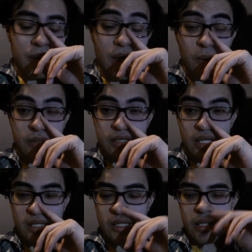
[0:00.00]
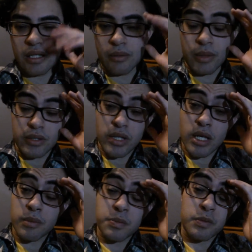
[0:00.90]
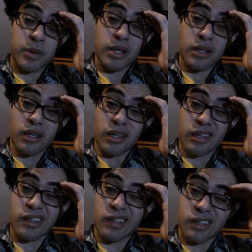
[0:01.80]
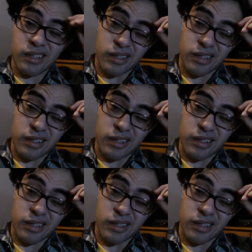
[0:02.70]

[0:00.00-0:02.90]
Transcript: my hours got cut, and my job's being like